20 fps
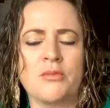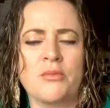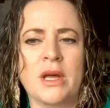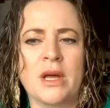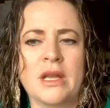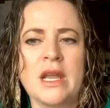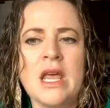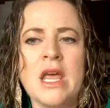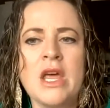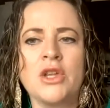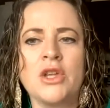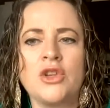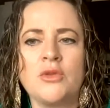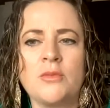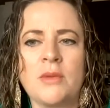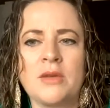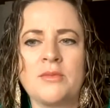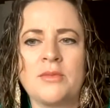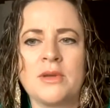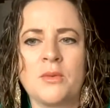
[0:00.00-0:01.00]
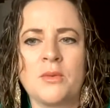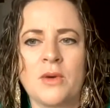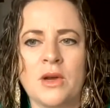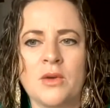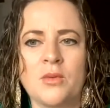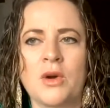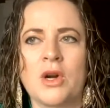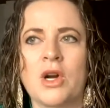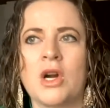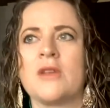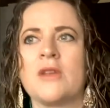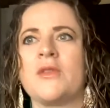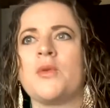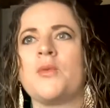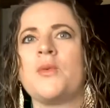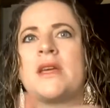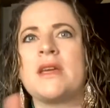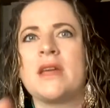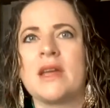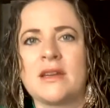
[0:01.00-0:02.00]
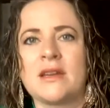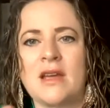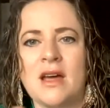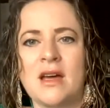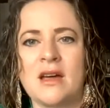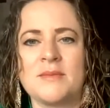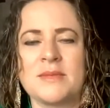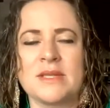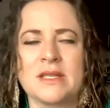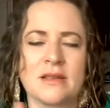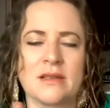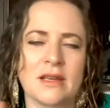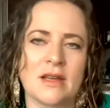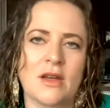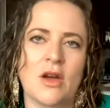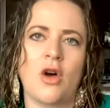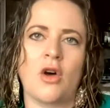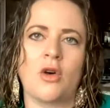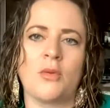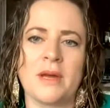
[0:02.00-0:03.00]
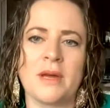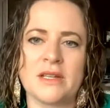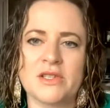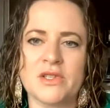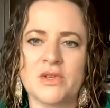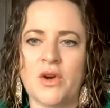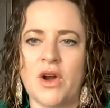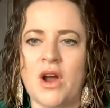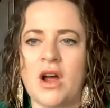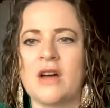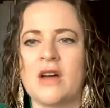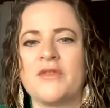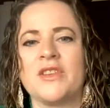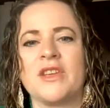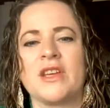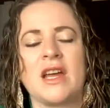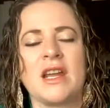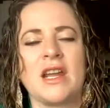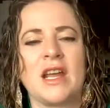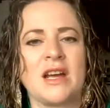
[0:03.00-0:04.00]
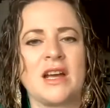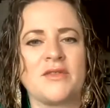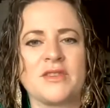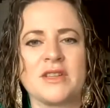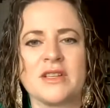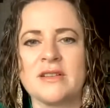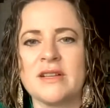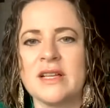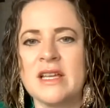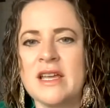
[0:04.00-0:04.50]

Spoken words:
But you might be one where the weekend comes and like all bets are off. You kind of have to